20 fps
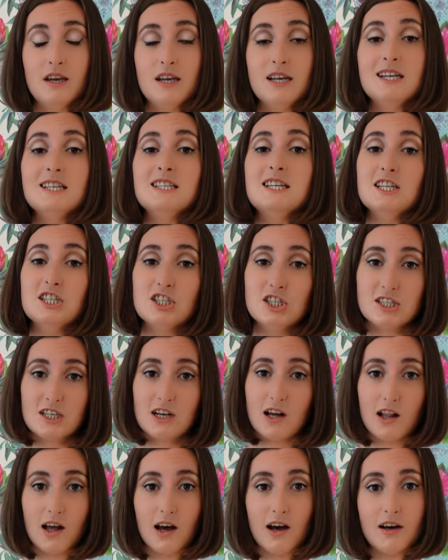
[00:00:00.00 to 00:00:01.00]
He teaches a
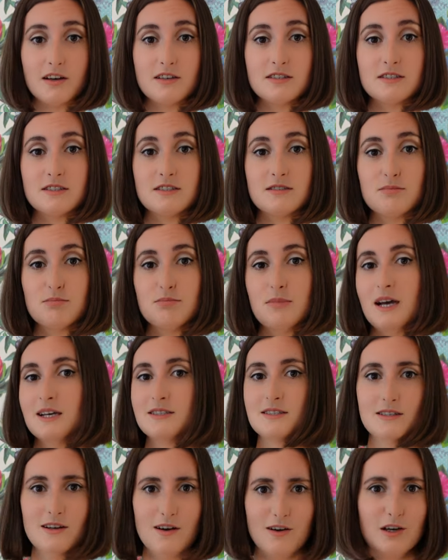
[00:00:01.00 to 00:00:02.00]
class,
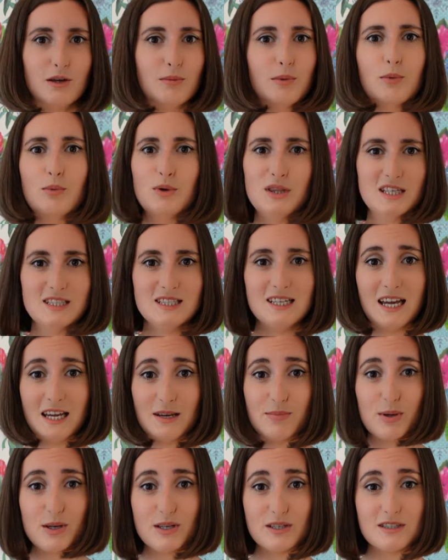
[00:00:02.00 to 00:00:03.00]
has an argument with his
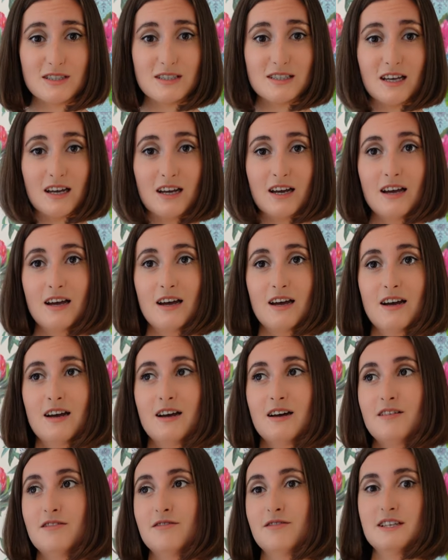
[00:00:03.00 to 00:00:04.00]
neighbours,
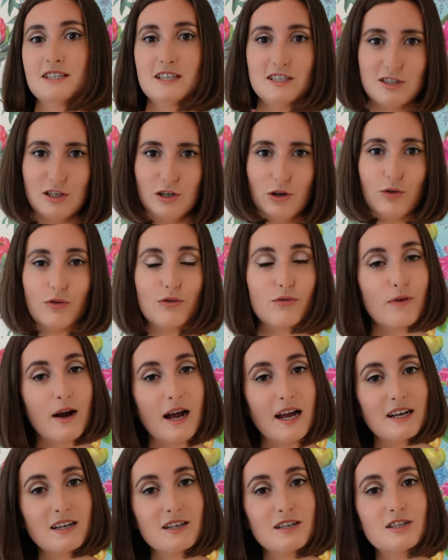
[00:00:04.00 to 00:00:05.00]
visits an old
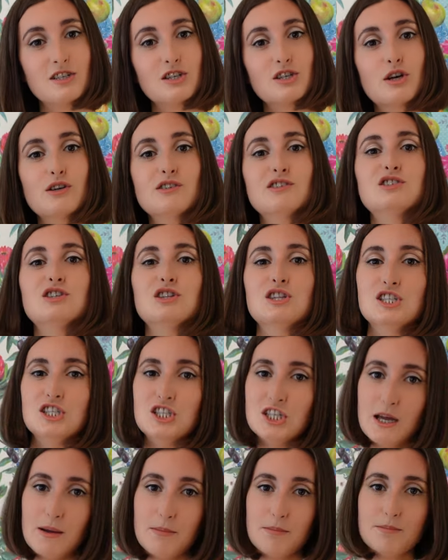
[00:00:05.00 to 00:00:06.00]
friend, goes to the
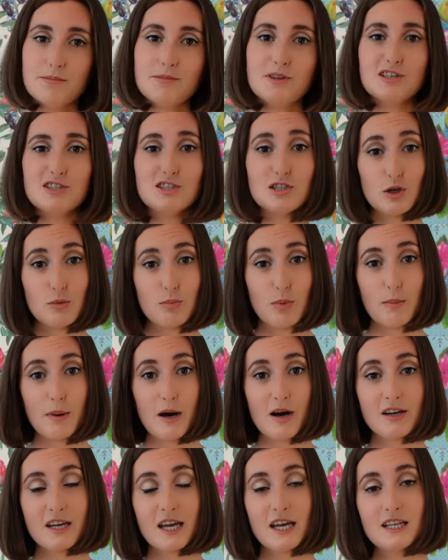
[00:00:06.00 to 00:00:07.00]
gym, the
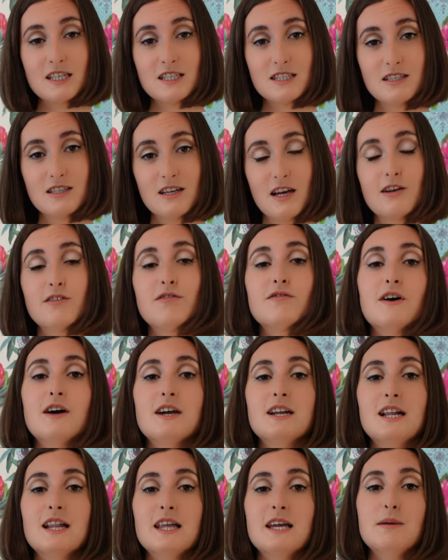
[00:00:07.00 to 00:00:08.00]
supermarket, and
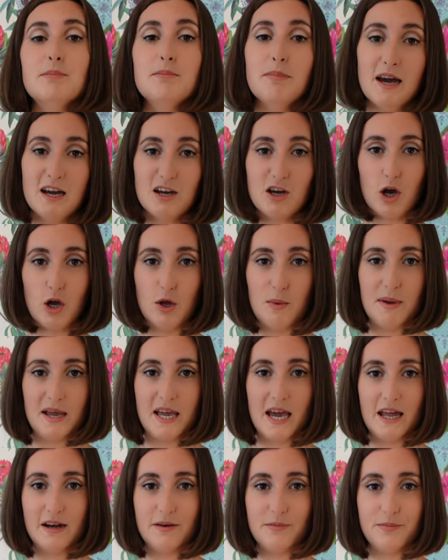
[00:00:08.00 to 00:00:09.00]
finally back home
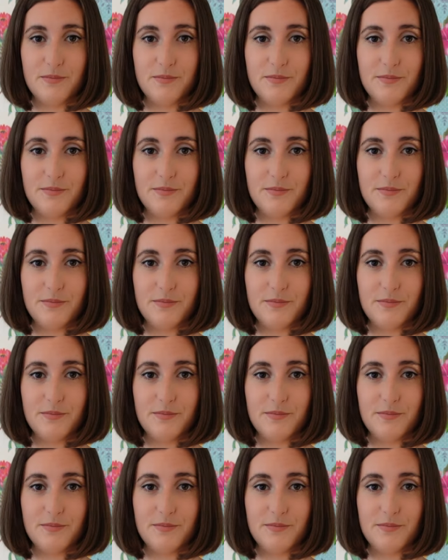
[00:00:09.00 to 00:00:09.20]
again.